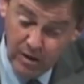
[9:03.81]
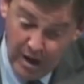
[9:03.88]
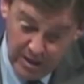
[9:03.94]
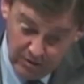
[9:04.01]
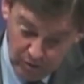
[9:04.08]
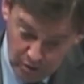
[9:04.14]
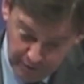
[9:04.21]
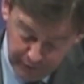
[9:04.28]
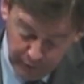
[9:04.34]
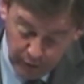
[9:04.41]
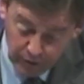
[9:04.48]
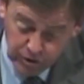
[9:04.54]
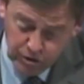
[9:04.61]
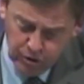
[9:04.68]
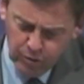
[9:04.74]
and
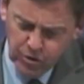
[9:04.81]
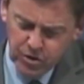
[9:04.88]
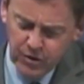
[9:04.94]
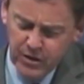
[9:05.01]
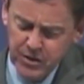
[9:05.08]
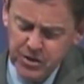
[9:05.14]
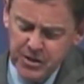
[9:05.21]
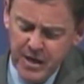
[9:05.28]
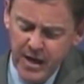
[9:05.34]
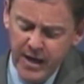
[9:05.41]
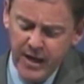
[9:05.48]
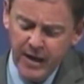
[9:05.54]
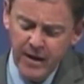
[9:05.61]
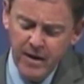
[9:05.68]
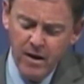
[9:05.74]
Orthodox Jews to this
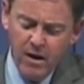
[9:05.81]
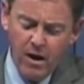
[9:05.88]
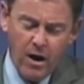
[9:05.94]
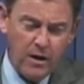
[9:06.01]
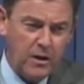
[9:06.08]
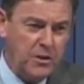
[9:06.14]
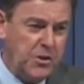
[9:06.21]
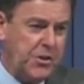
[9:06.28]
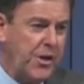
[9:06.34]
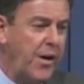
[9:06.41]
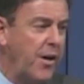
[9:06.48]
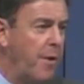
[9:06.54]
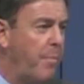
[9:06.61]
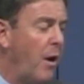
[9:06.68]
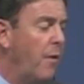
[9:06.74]
day are
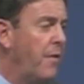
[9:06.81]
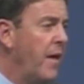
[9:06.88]
concerned about